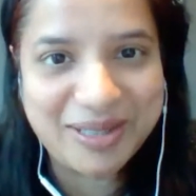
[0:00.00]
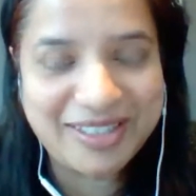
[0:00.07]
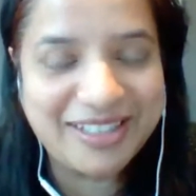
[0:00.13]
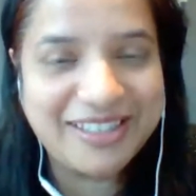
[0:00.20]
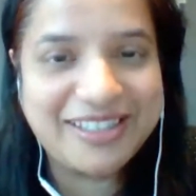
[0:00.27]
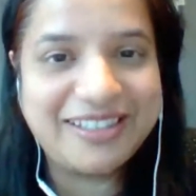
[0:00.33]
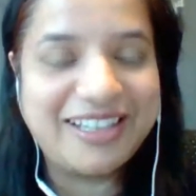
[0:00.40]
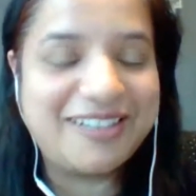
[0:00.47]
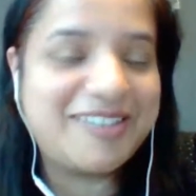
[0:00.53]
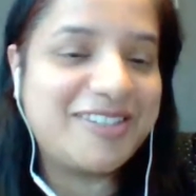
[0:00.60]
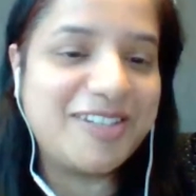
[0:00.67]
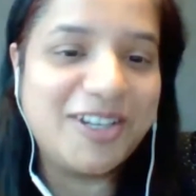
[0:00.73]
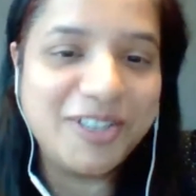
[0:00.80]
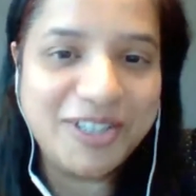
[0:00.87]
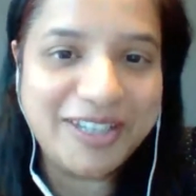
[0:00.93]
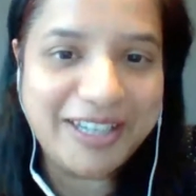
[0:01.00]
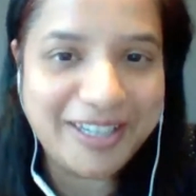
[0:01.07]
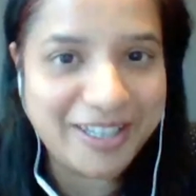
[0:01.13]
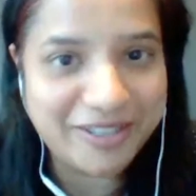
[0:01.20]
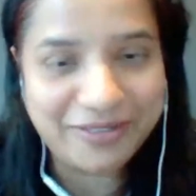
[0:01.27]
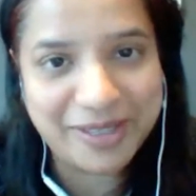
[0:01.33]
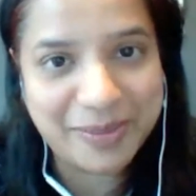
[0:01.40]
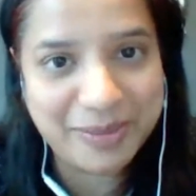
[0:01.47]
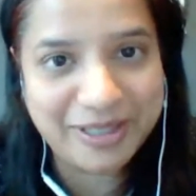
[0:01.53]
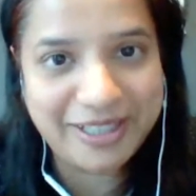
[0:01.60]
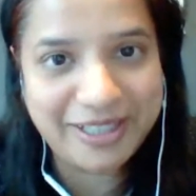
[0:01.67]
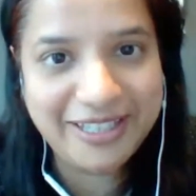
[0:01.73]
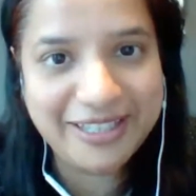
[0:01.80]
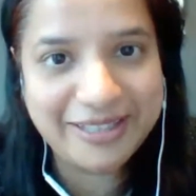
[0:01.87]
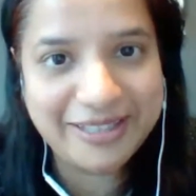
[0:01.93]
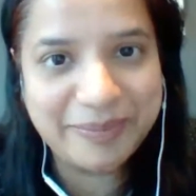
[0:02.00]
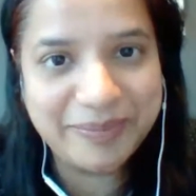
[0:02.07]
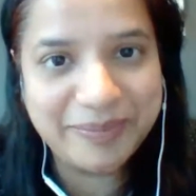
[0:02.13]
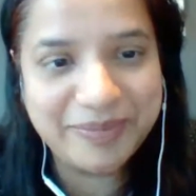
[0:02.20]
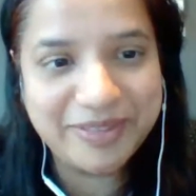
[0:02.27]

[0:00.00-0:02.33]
since that is not your area of expertise.